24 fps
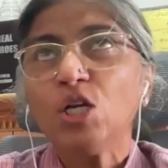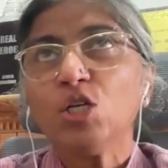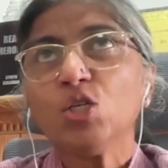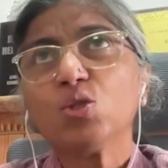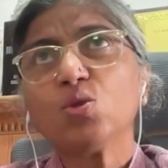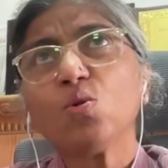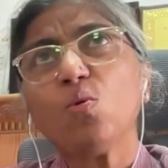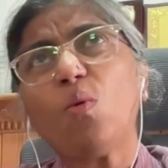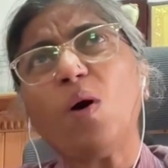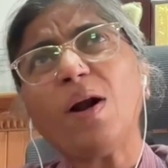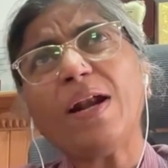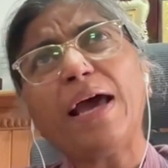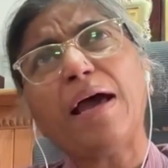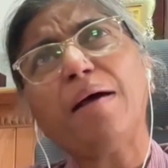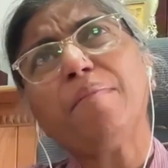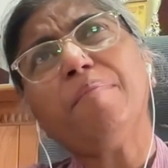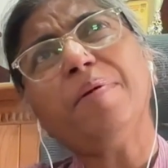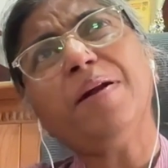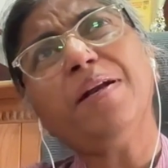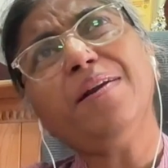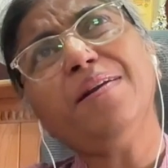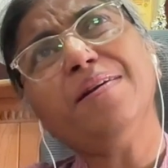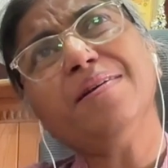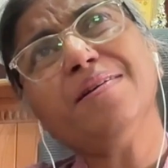So what
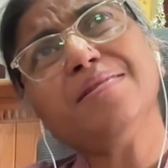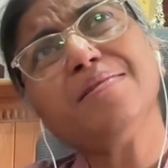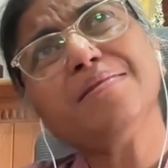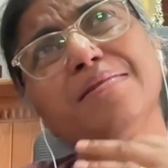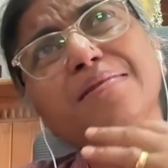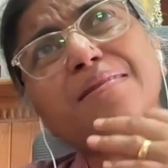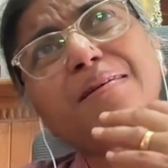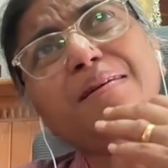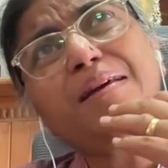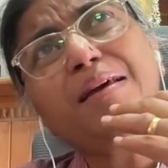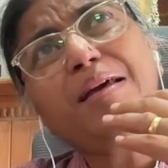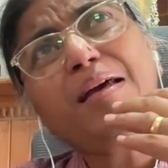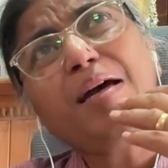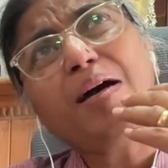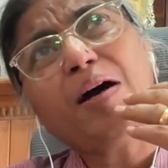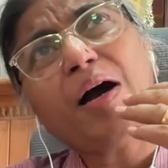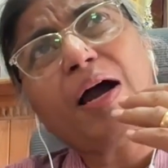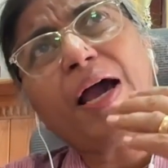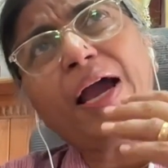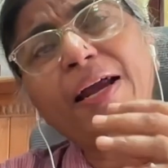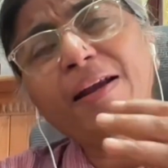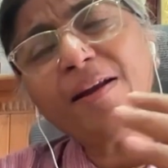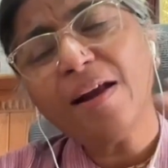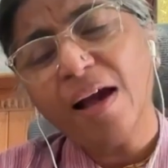happened is,
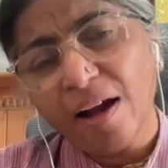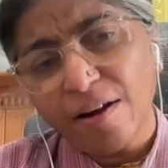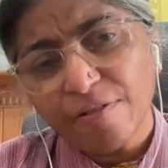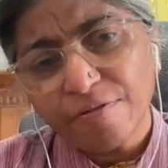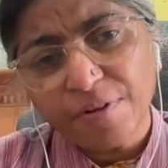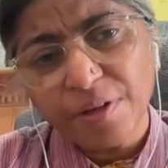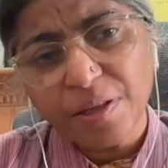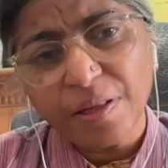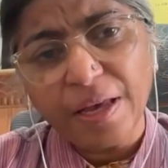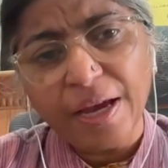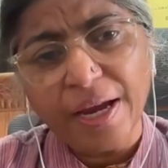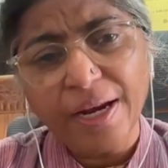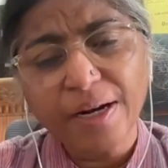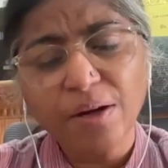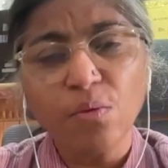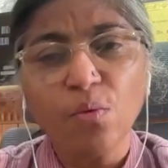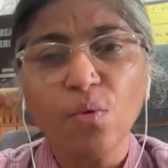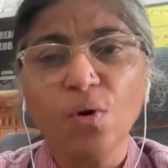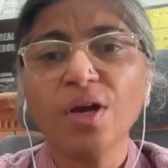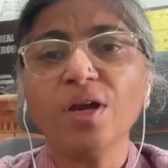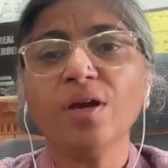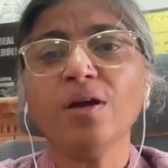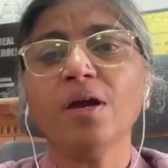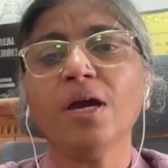and after that,
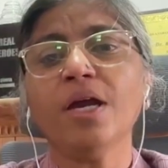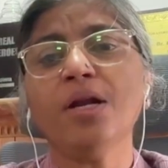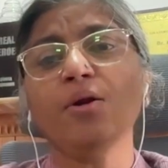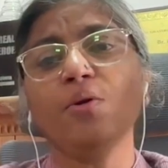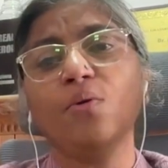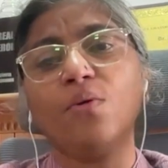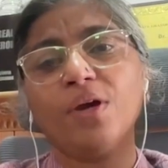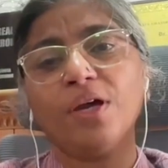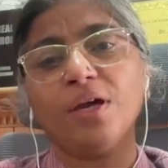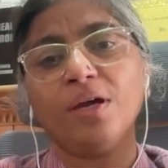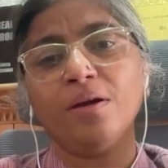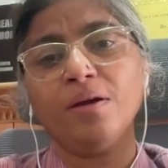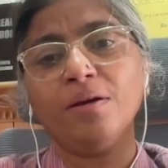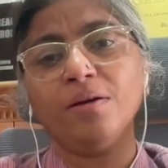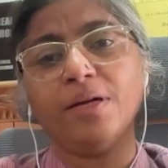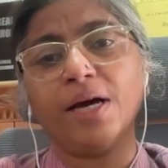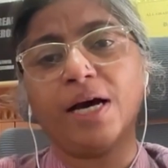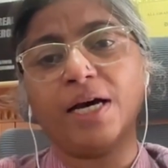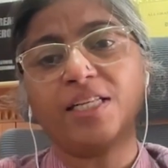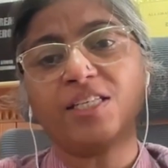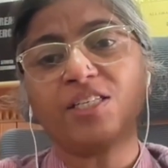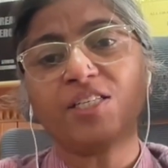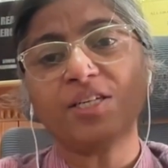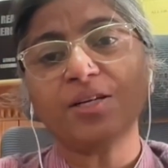going and doing
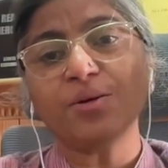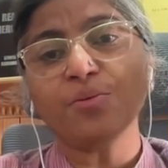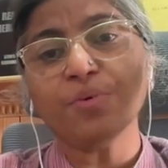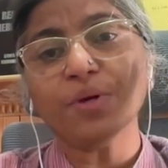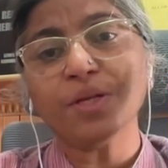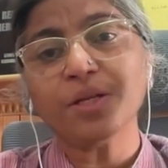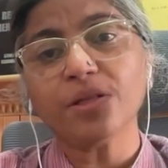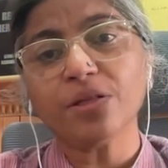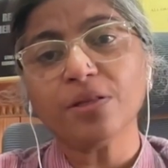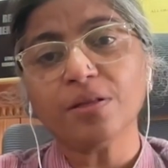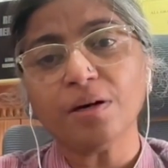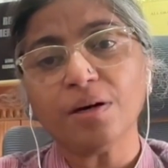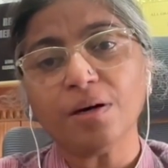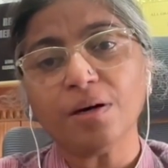dancing with,